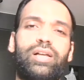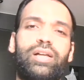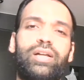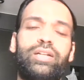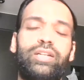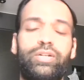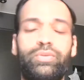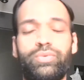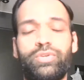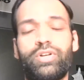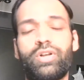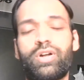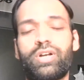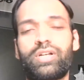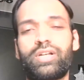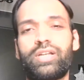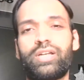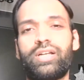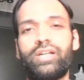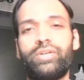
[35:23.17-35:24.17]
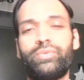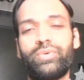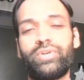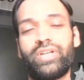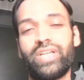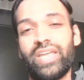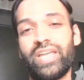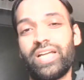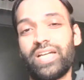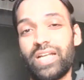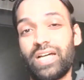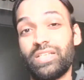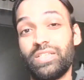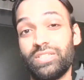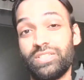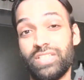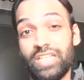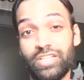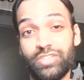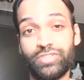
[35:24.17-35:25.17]
it would take another
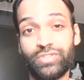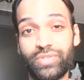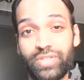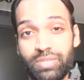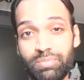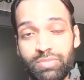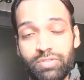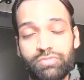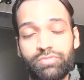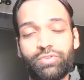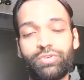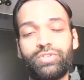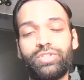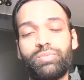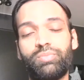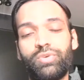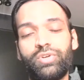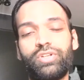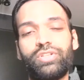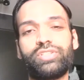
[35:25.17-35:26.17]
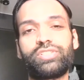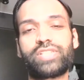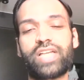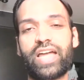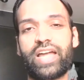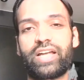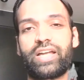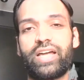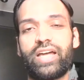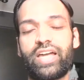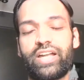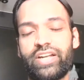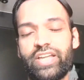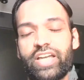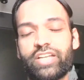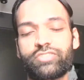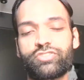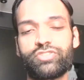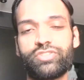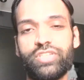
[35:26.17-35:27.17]
century before the Mughals had
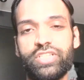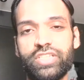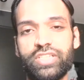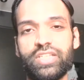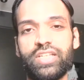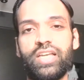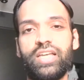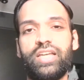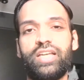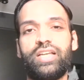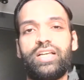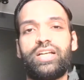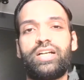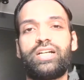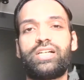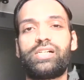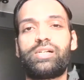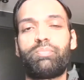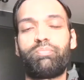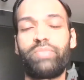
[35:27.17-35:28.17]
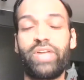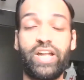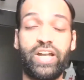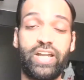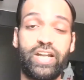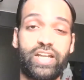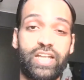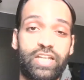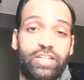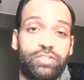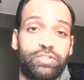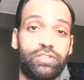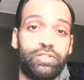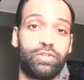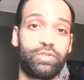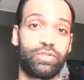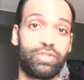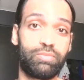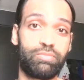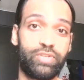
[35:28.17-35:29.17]
actually paid attention
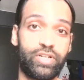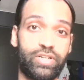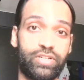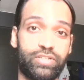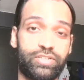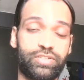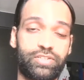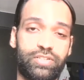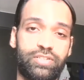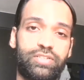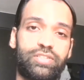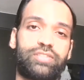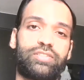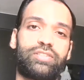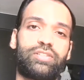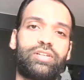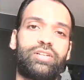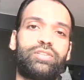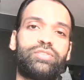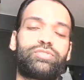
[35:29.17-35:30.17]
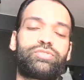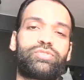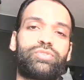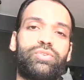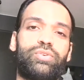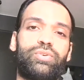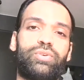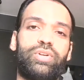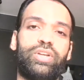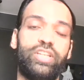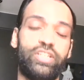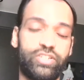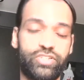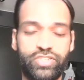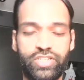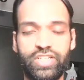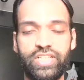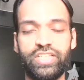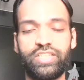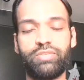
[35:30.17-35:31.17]
to the British. So
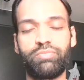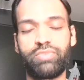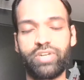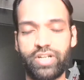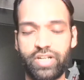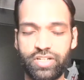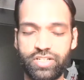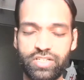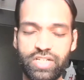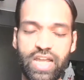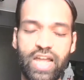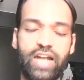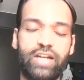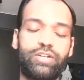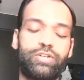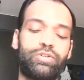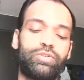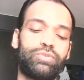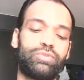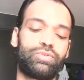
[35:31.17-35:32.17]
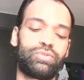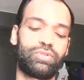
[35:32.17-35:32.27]
initially the British had to